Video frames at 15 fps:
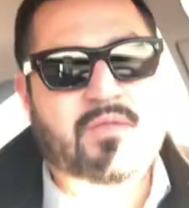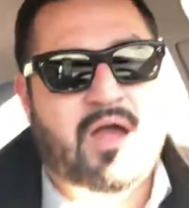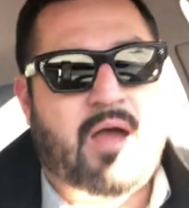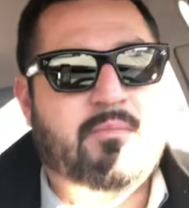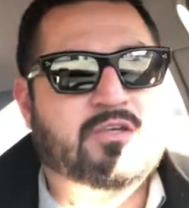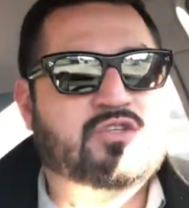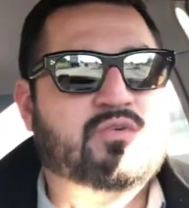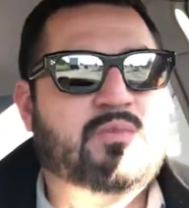
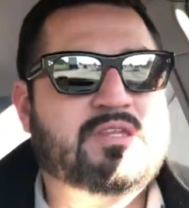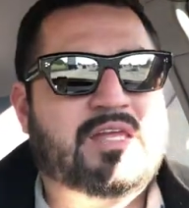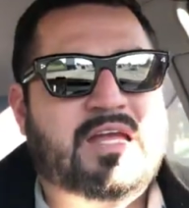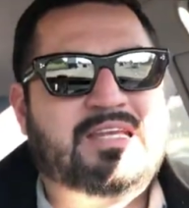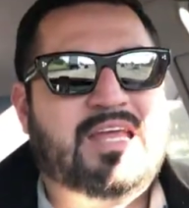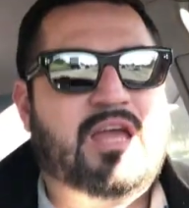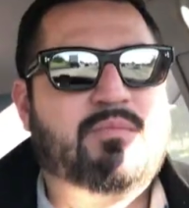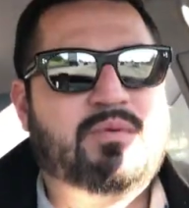I'm assuming
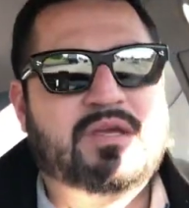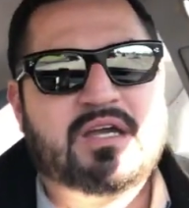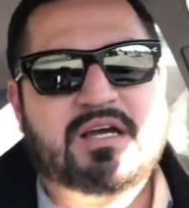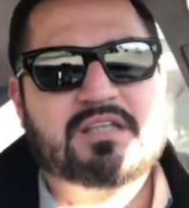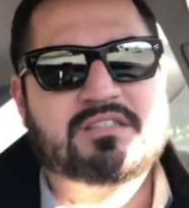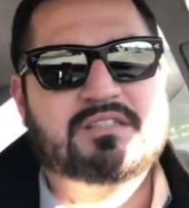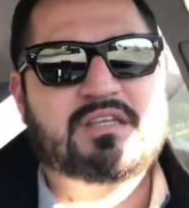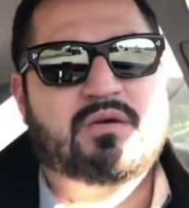that day
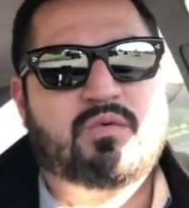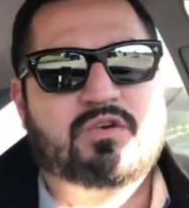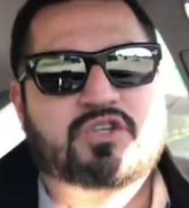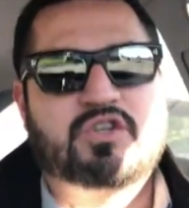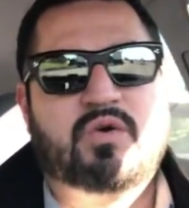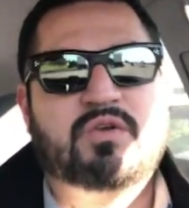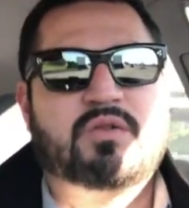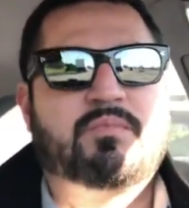because they were
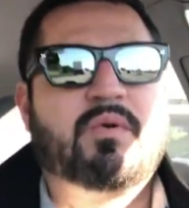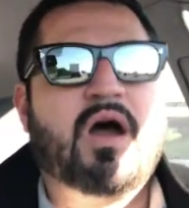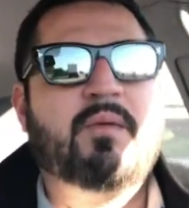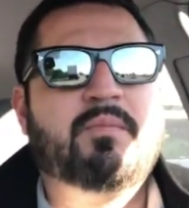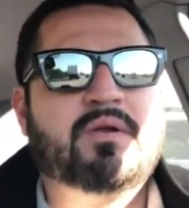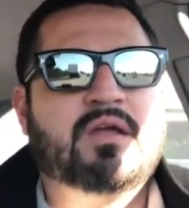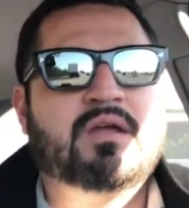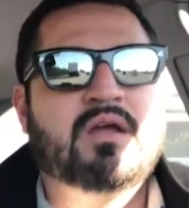showing the
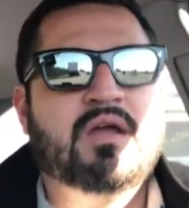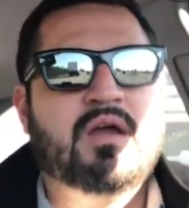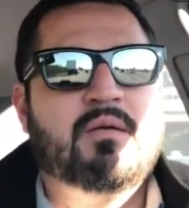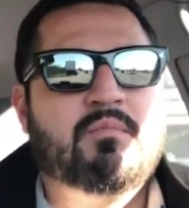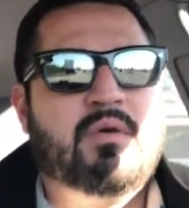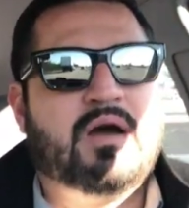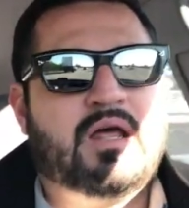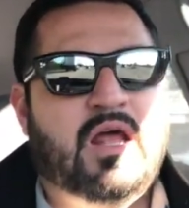property,
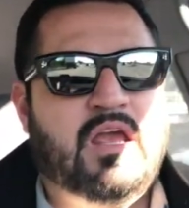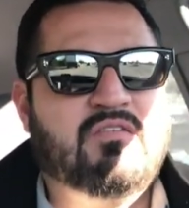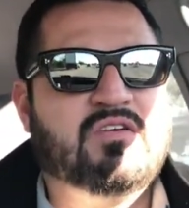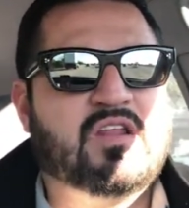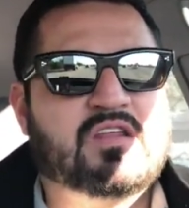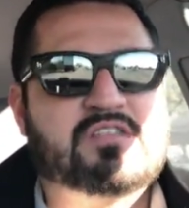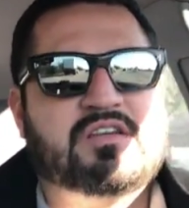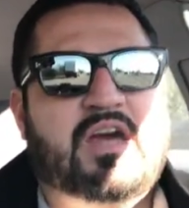but even
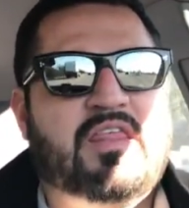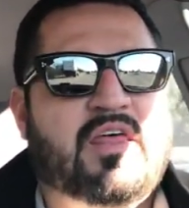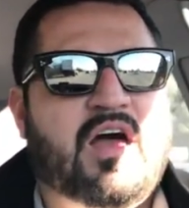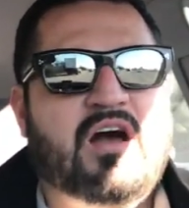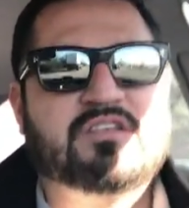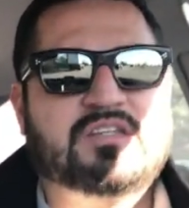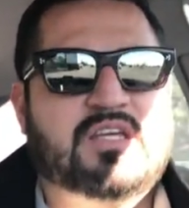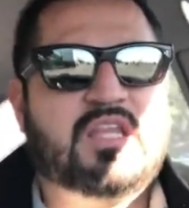on the side of the
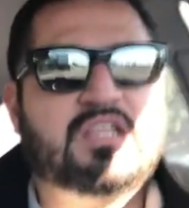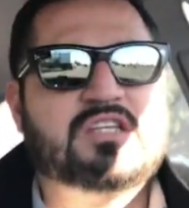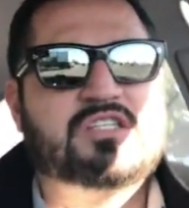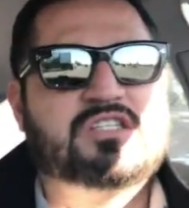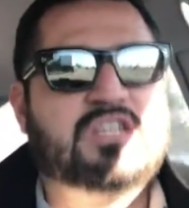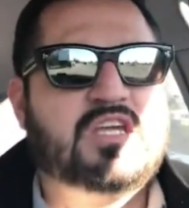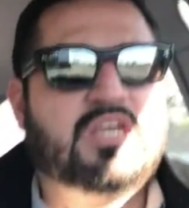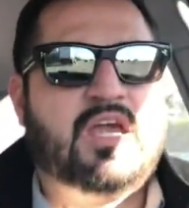house I didn't
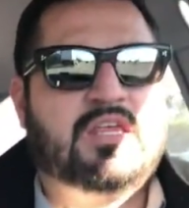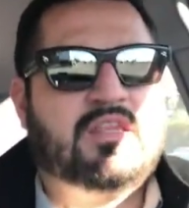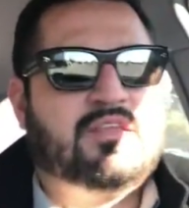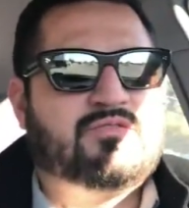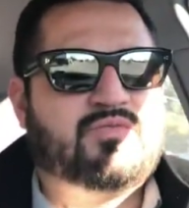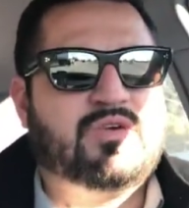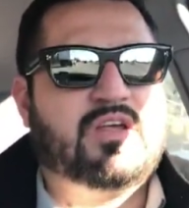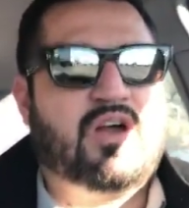see, and
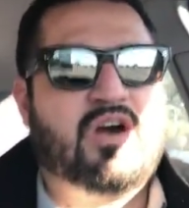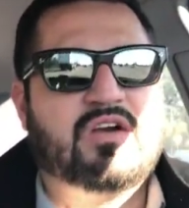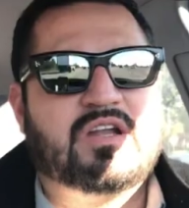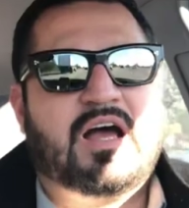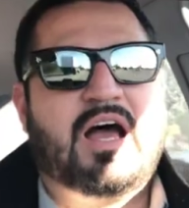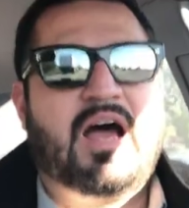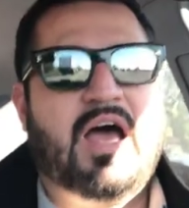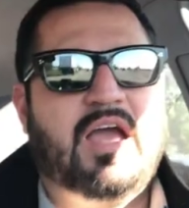it's really hard to
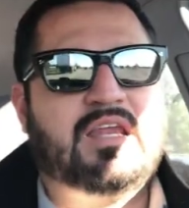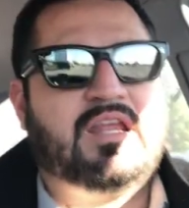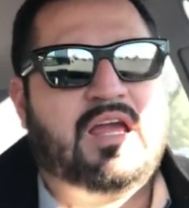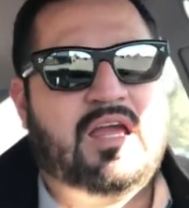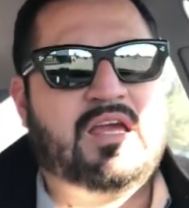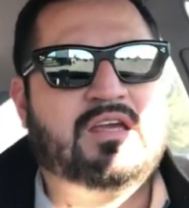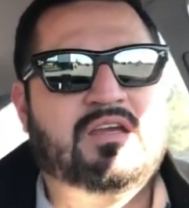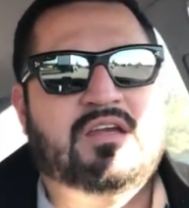hide
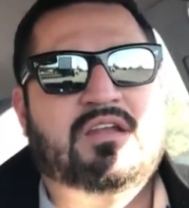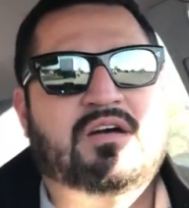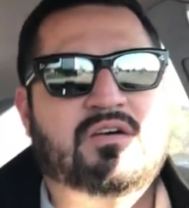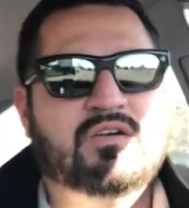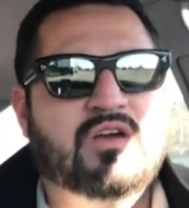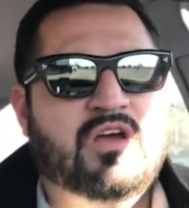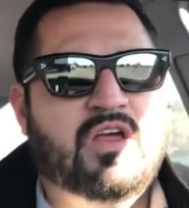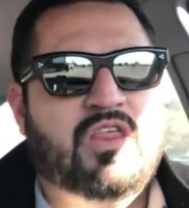a
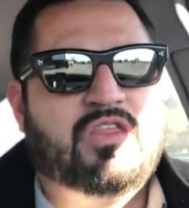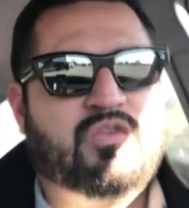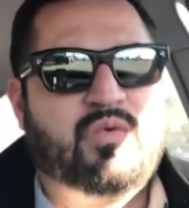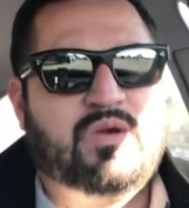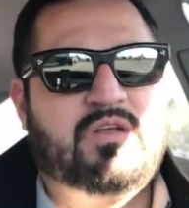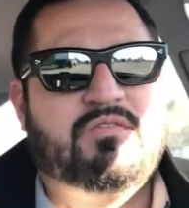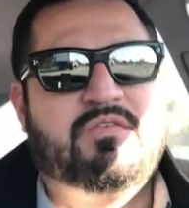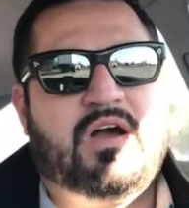
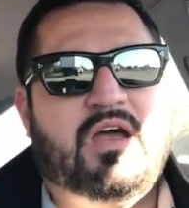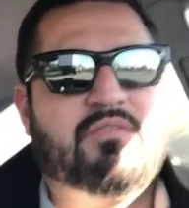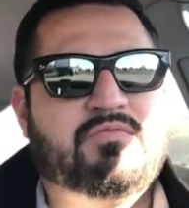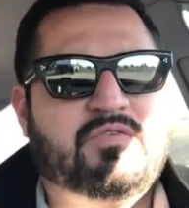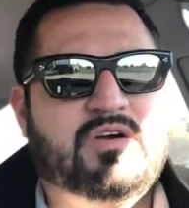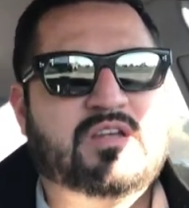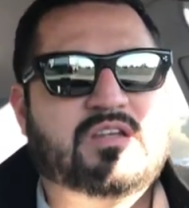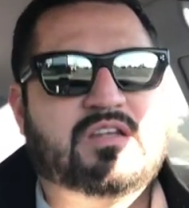
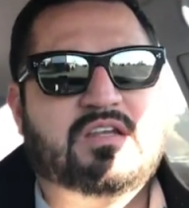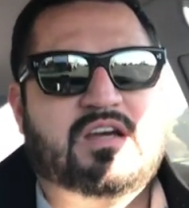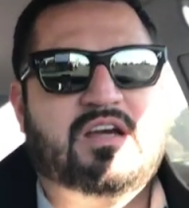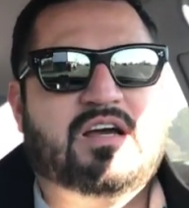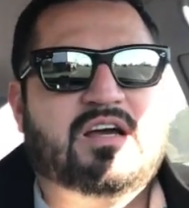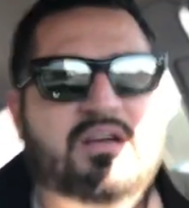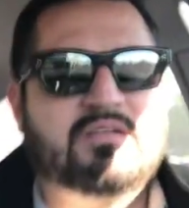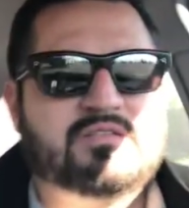25-foot
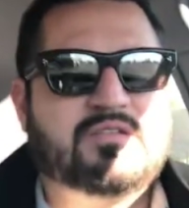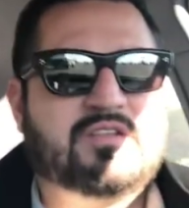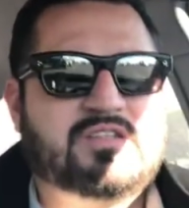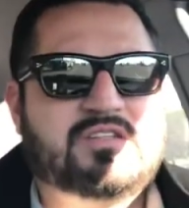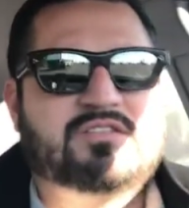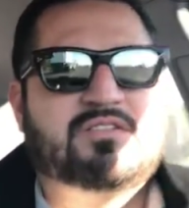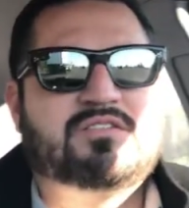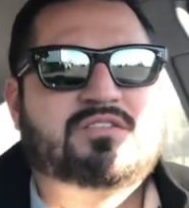
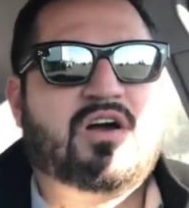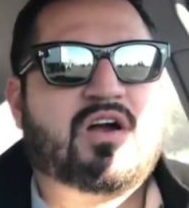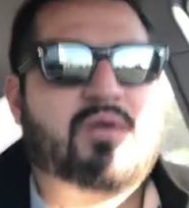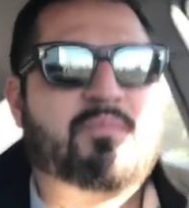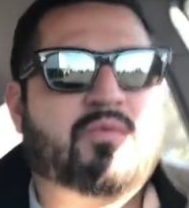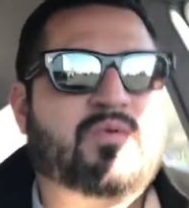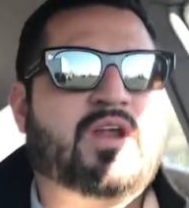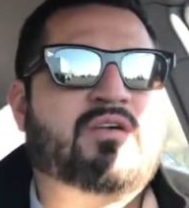tarp
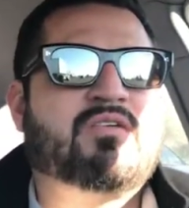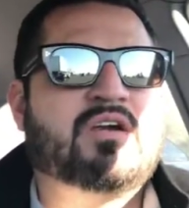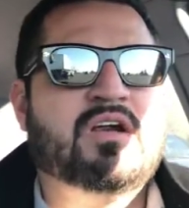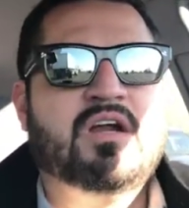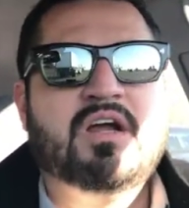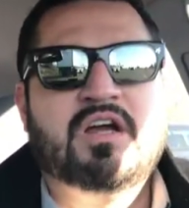or whatever.